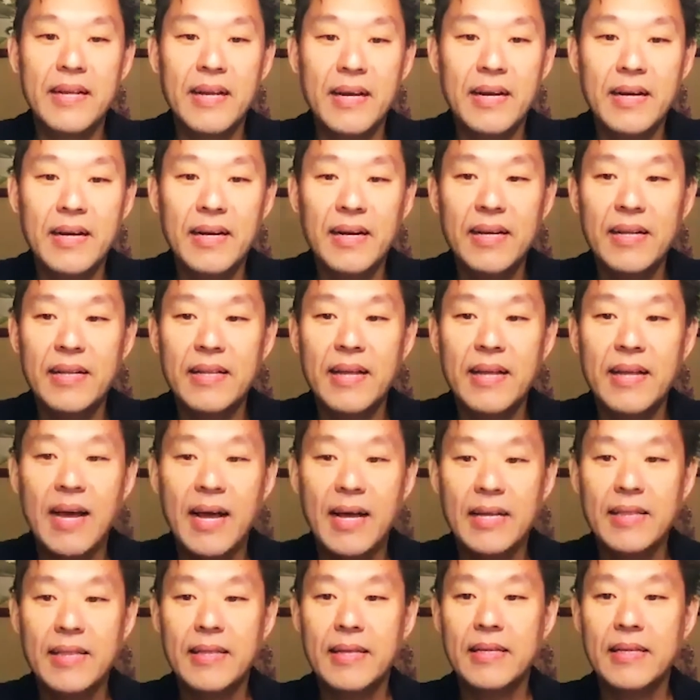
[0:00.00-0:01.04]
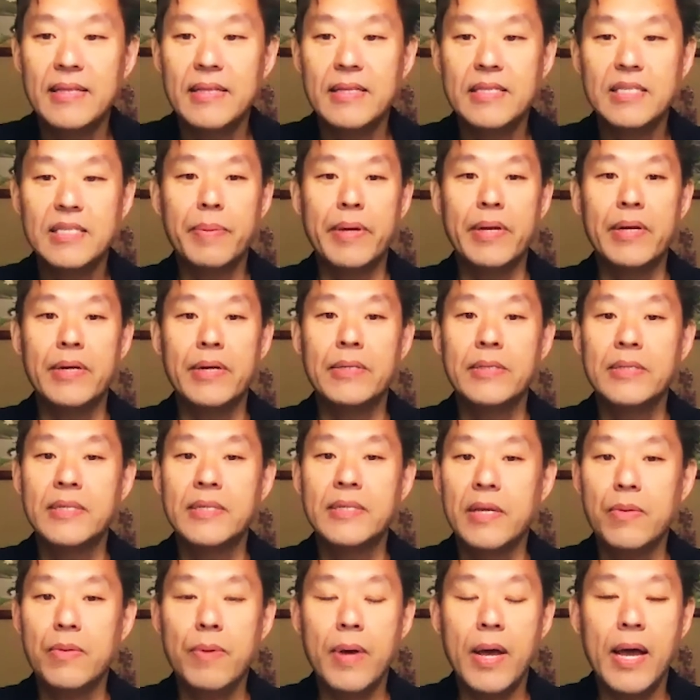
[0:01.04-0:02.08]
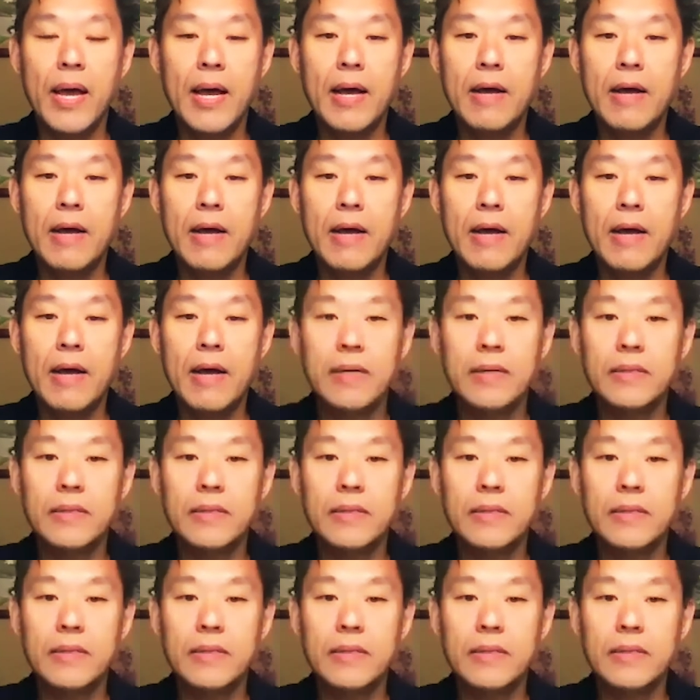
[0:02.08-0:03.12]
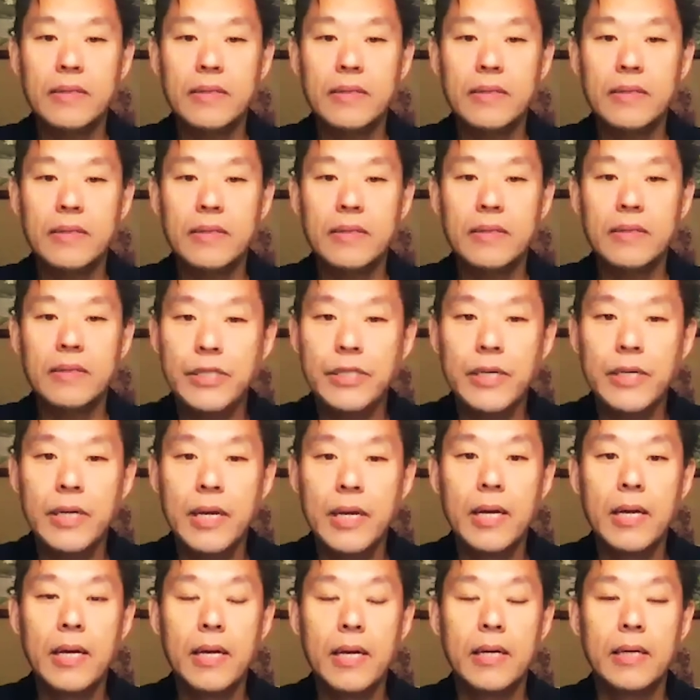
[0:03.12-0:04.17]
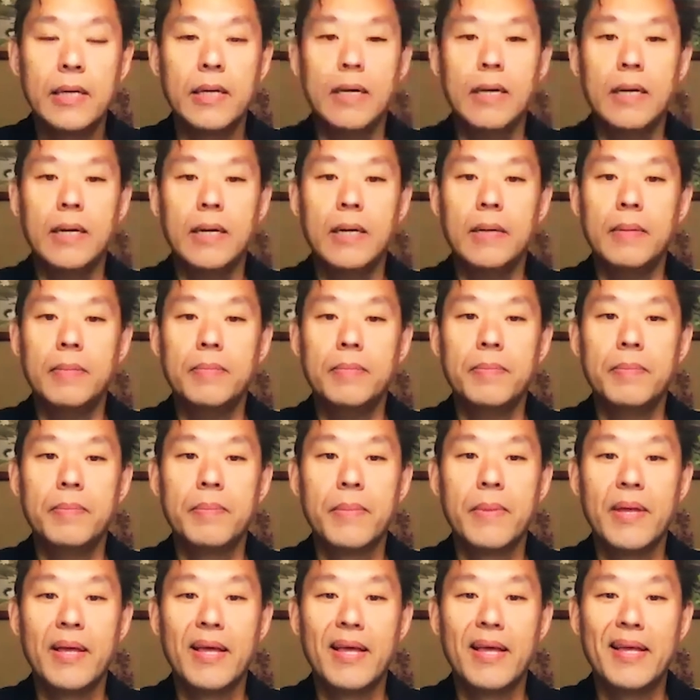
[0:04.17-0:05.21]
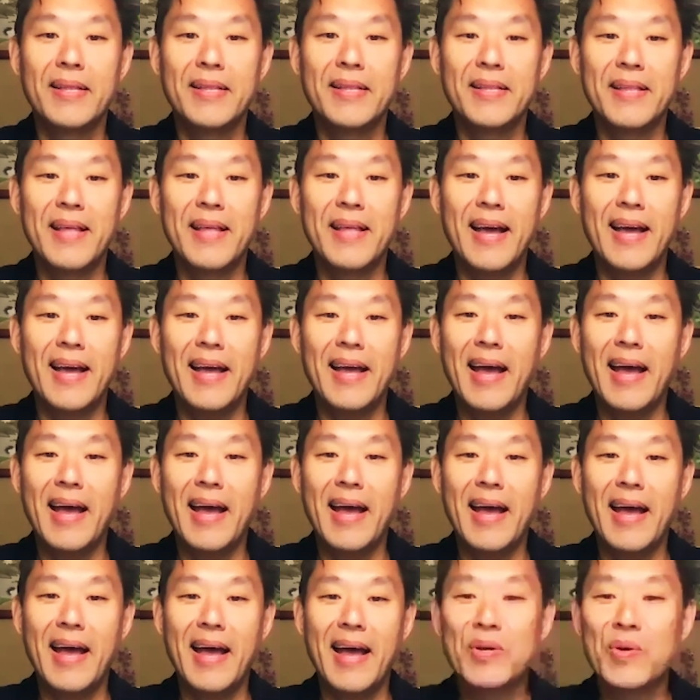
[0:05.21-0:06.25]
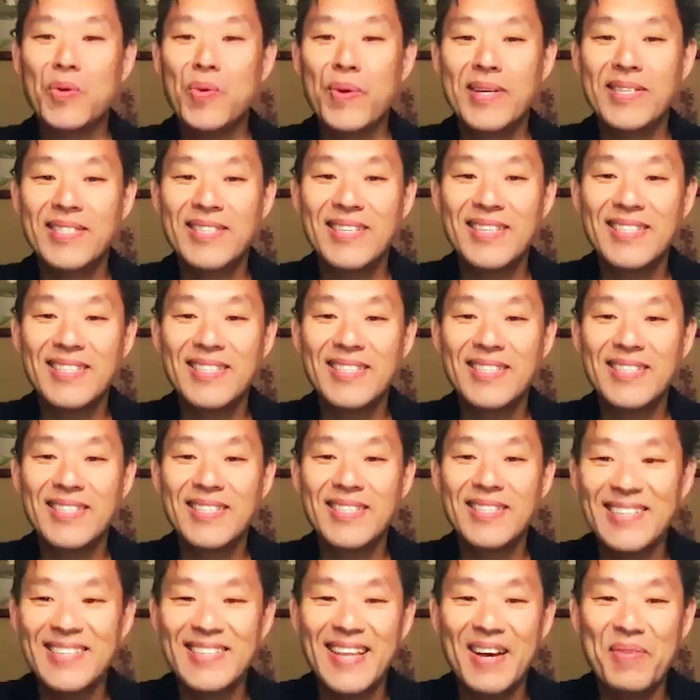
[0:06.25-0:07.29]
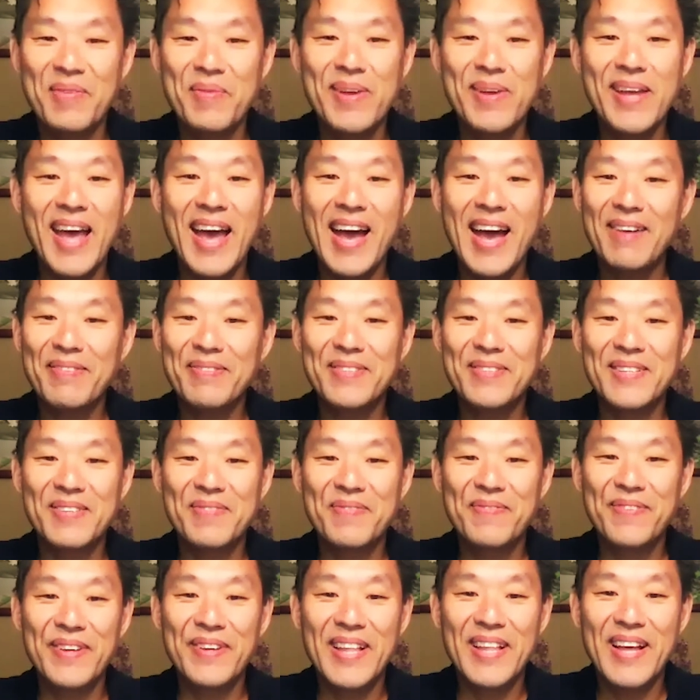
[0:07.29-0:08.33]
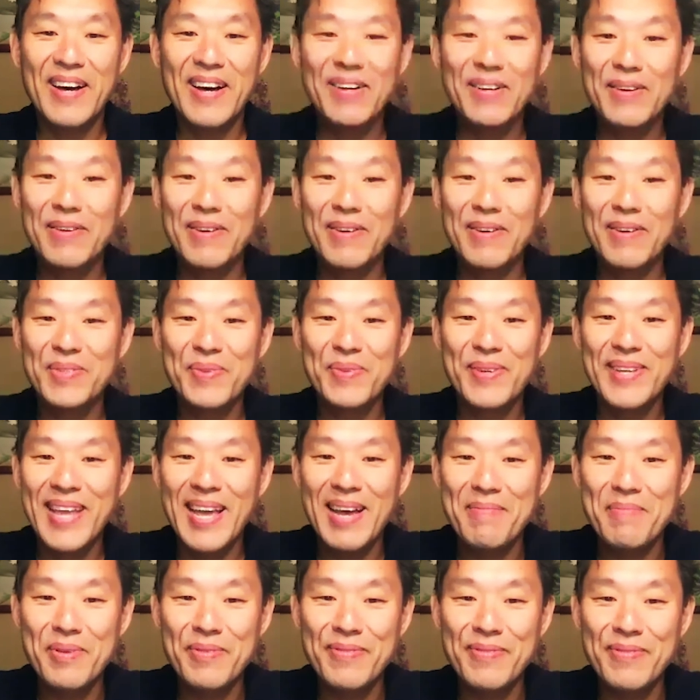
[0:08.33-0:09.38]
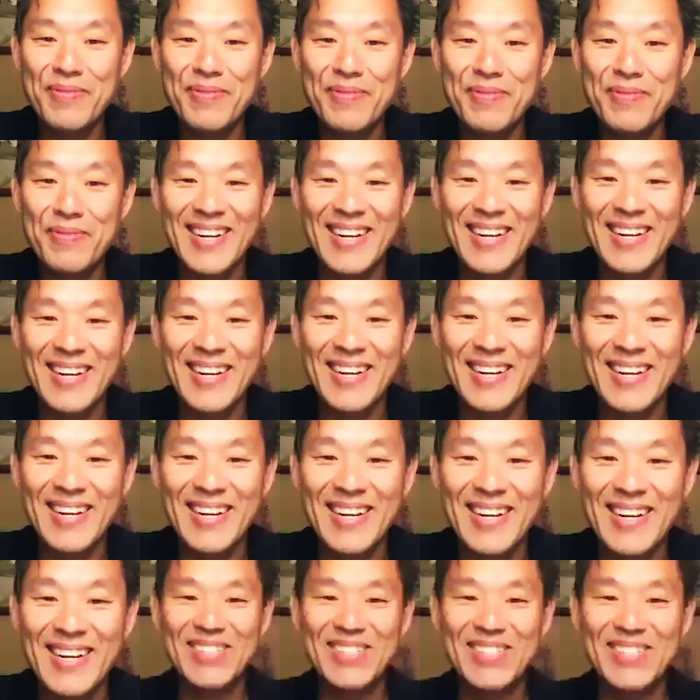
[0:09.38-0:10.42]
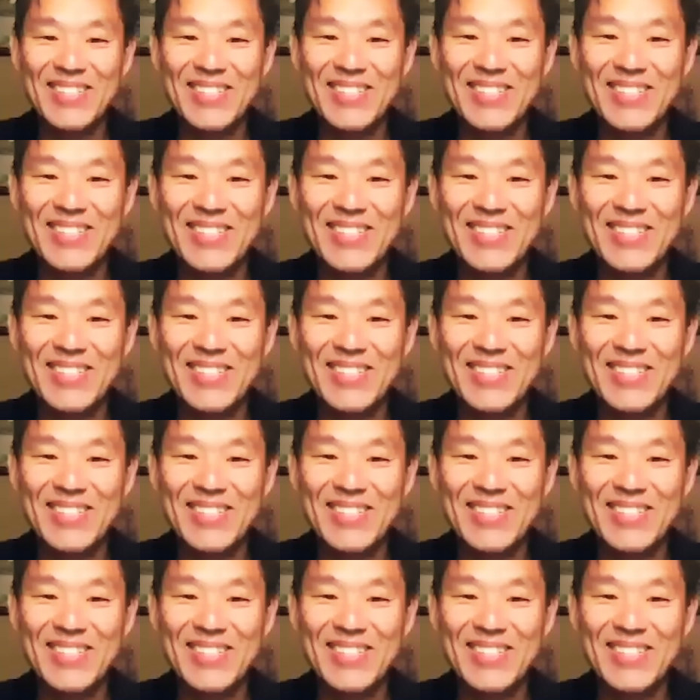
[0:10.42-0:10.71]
I think the speakers that you have are top notch. Um, I like the quizzes that we have to fill out, or else we can't move on to the next module.